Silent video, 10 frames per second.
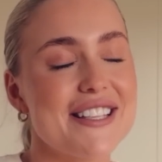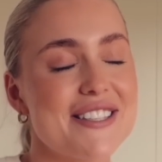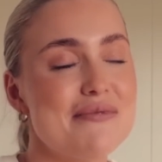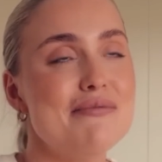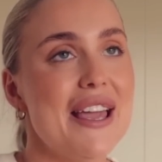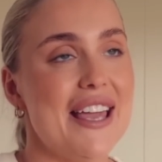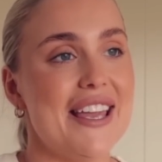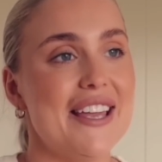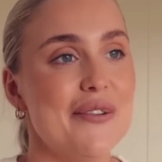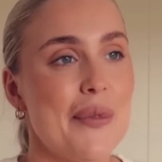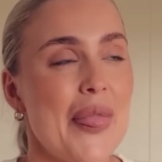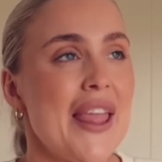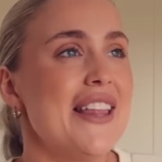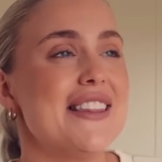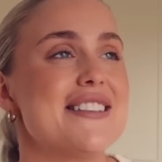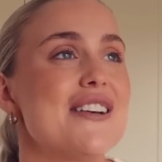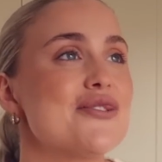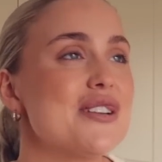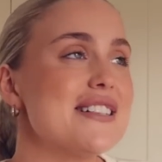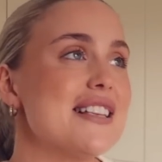to me, this
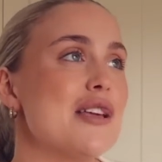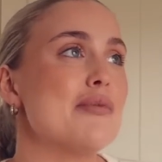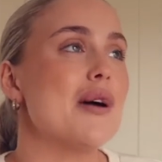sounds really silly,